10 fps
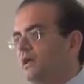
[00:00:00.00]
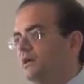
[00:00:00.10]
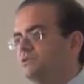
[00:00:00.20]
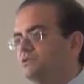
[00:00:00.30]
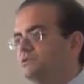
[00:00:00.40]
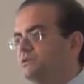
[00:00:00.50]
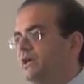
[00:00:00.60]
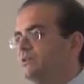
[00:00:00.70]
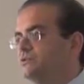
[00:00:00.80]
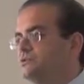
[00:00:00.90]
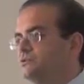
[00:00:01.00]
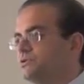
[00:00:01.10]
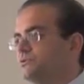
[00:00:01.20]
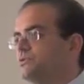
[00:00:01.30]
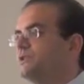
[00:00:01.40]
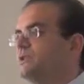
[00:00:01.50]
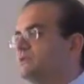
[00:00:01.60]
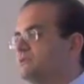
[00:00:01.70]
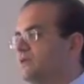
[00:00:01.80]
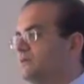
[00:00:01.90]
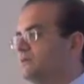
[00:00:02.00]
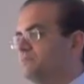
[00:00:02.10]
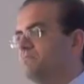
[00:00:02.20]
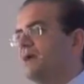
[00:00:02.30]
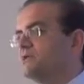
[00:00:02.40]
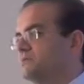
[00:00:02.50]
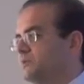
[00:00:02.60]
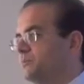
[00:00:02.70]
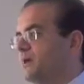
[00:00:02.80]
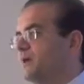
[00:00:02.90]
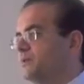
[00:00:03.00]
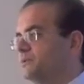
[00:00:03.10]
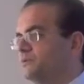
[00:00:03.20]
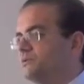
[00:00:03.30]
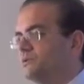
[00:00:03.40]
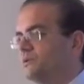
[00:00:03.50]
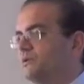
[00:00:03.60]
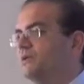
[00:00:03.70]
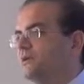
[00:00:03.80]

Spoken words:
would just challenge you to really take maximum opportunity